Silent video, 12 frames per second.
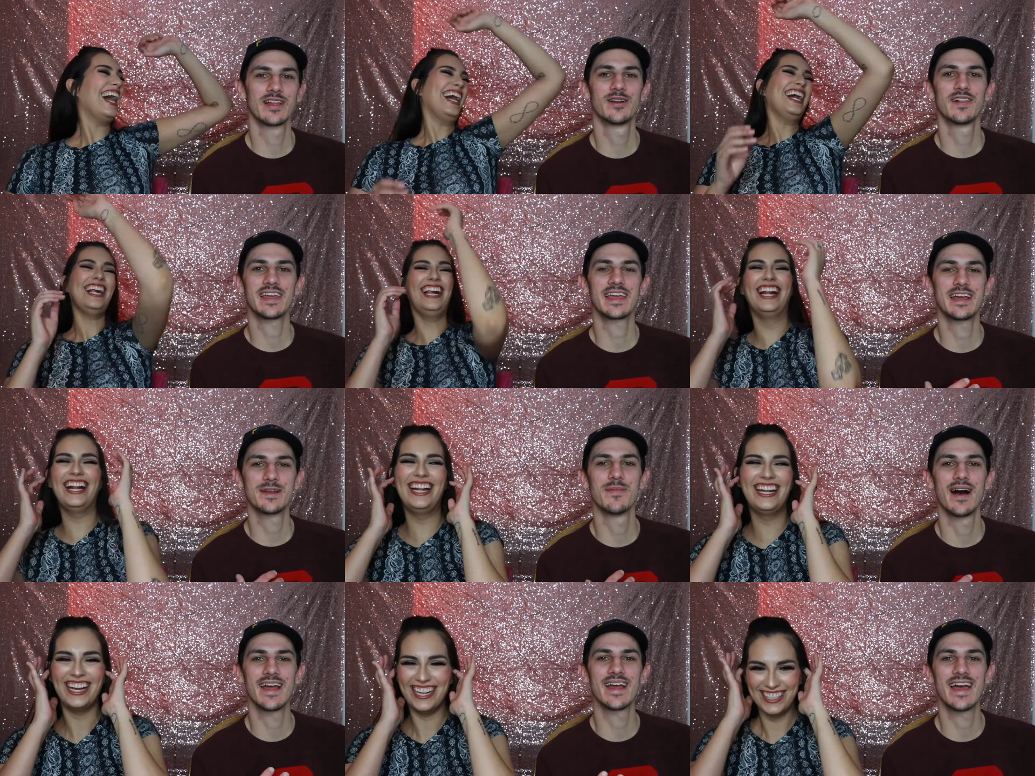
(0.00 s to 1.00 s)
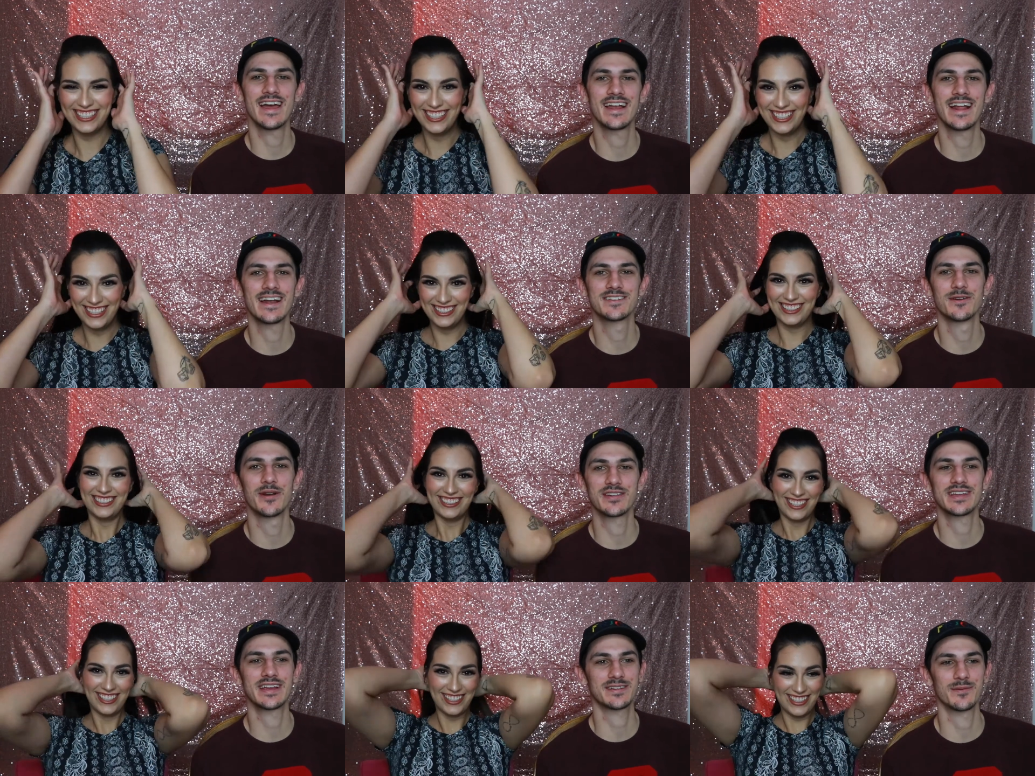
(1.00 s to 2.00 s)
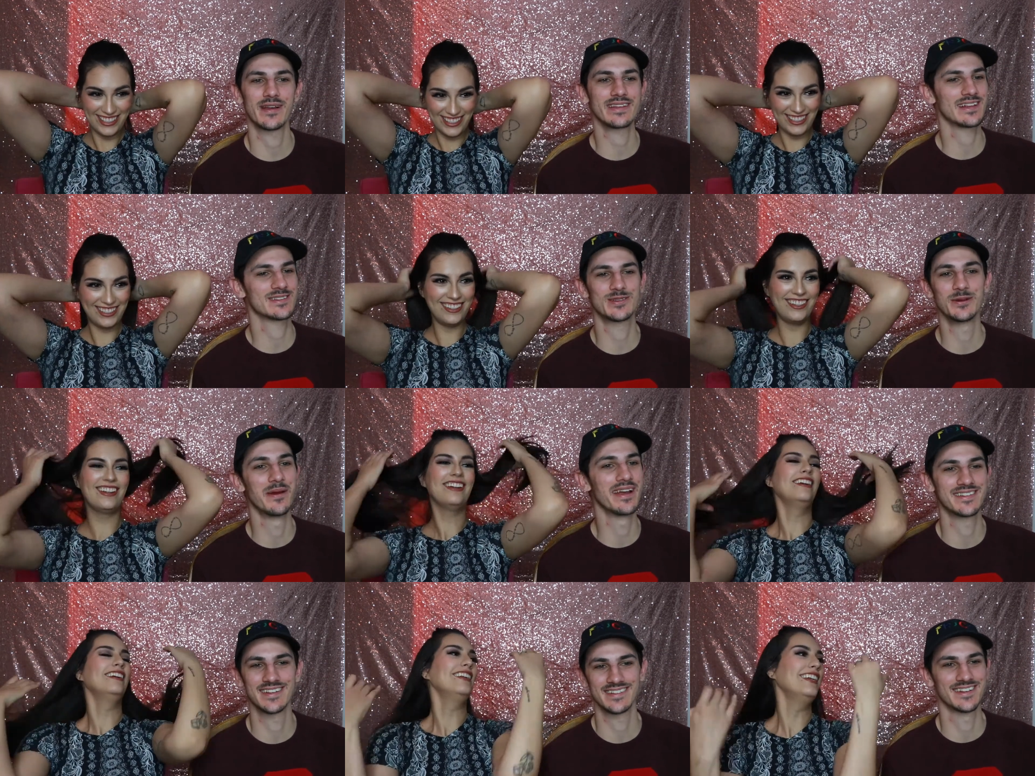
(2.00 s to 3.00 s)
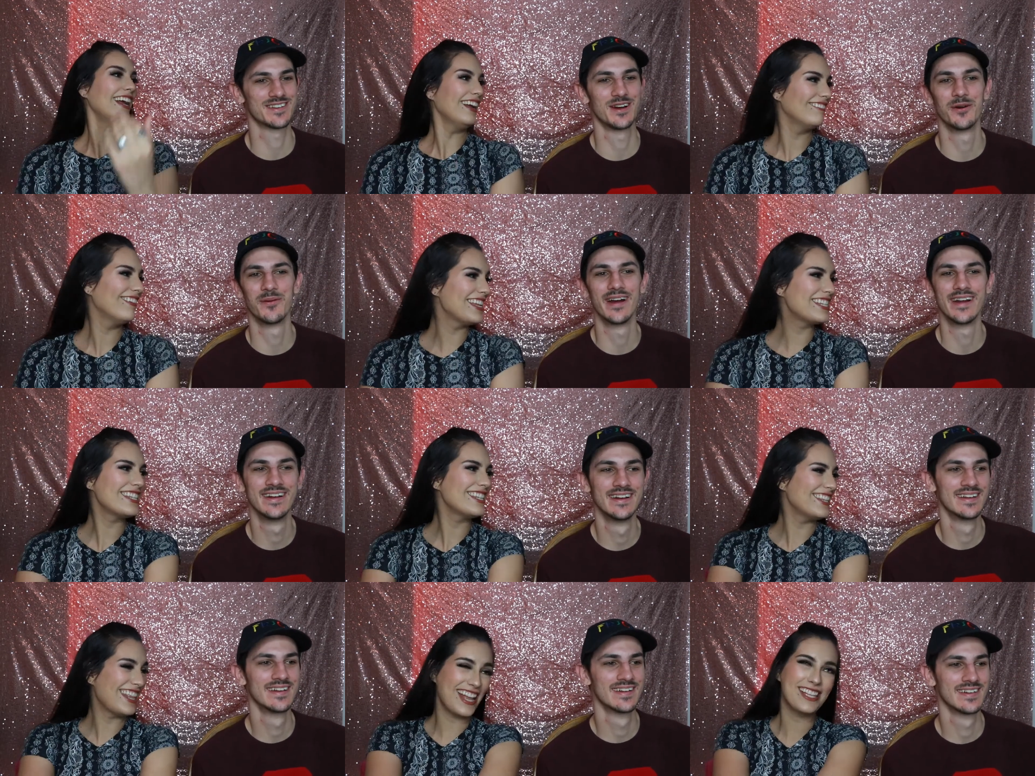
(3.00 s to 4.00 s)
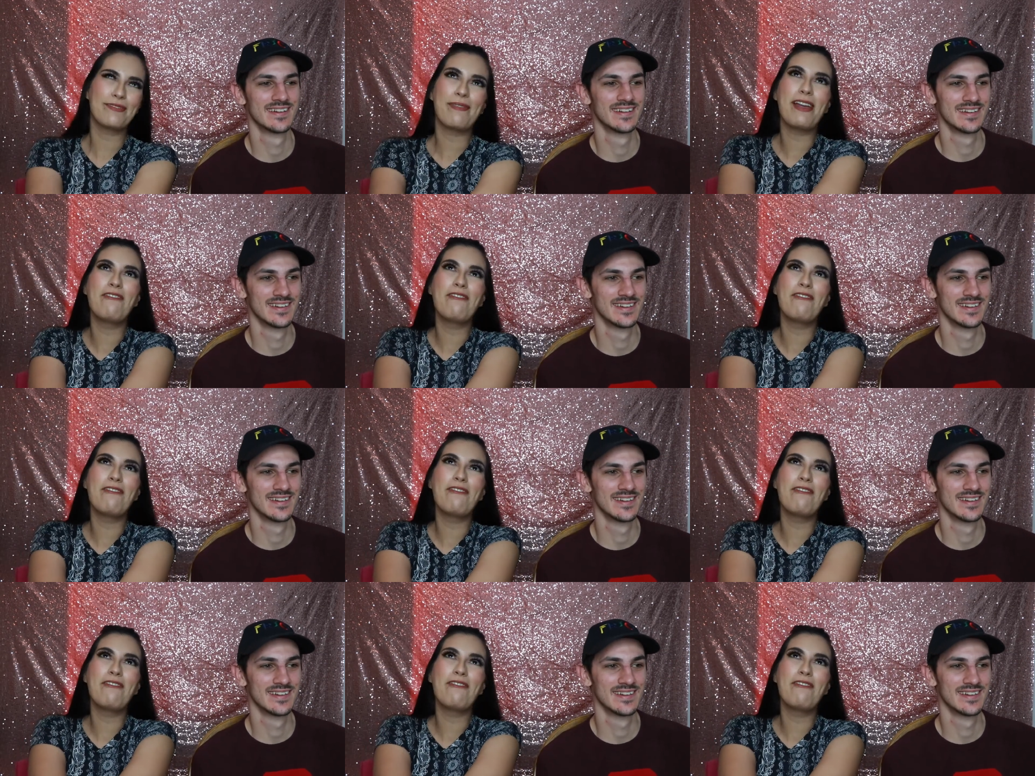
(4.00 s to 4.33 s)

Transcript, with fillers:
Speaker 1: literally in my head. I just didn't want to say it because I'm like, that's too basic. There's yep, no it's,
Speaker 2: that's my